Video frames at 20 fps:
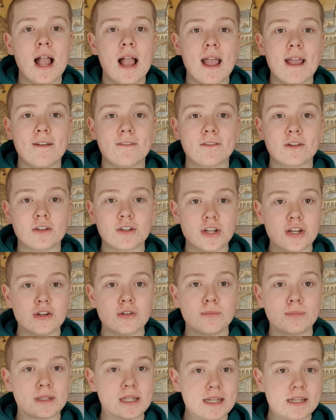If you're new,
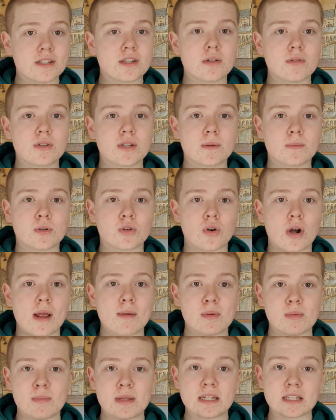please do subscribe.
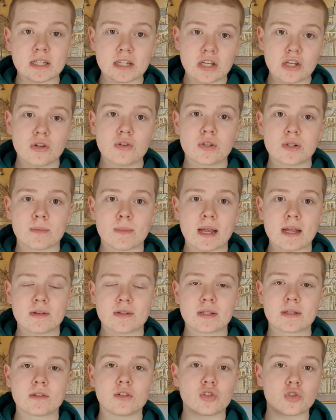It means a huge
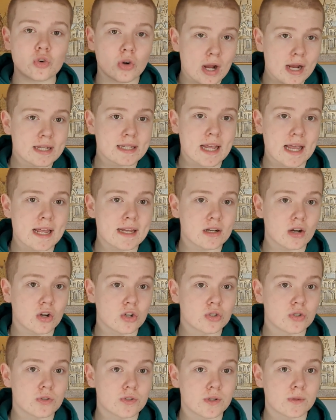amount. Trying to hit
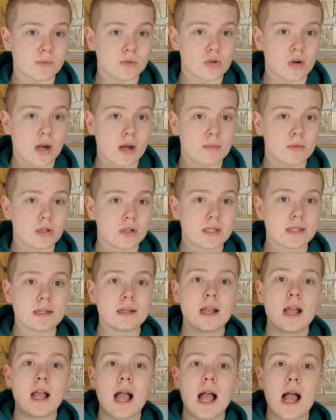100 subscribers.
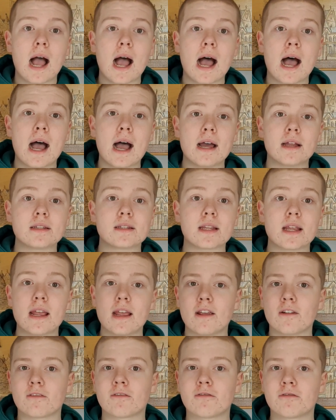And
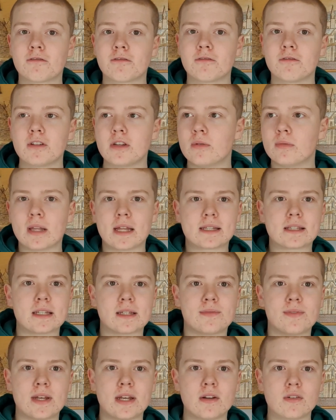if you like this
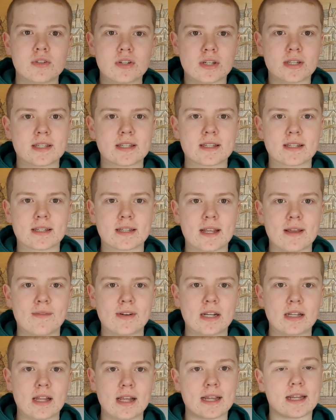video, just give it
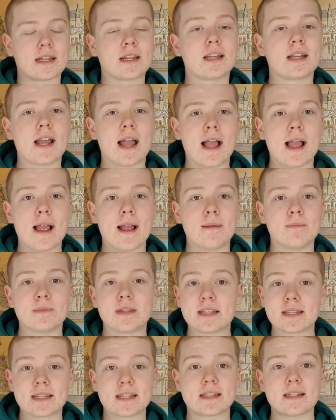a like.
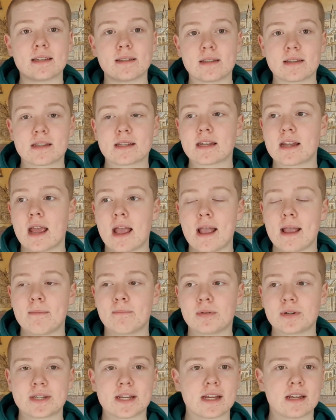This isn't a
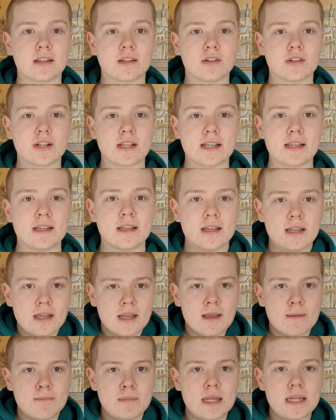particularly
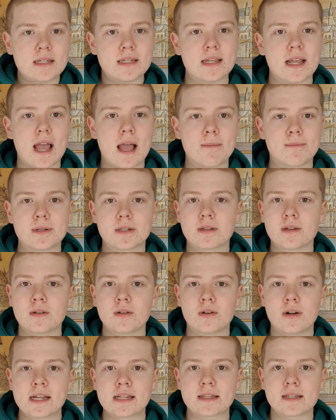meaty episode
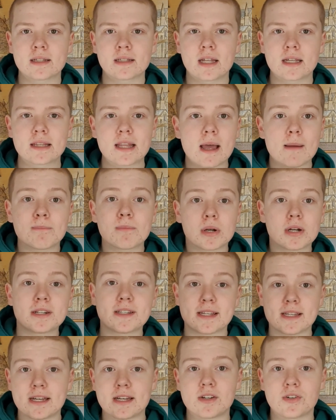or anything like that, but
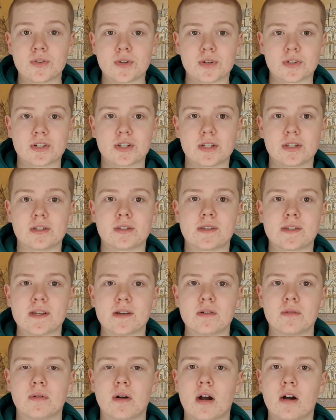it's an introduction.
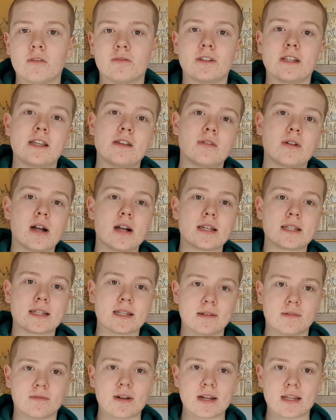So hopefully you guys
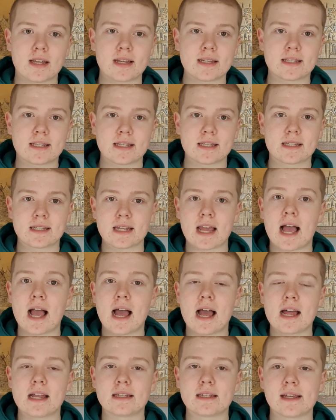can realize this
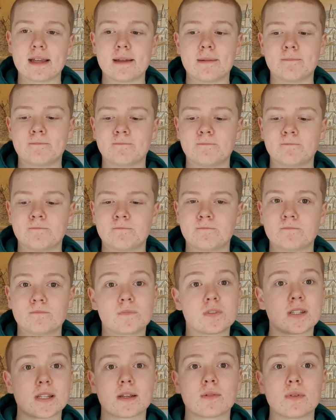and
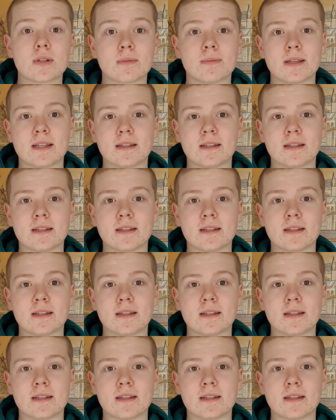stick with me.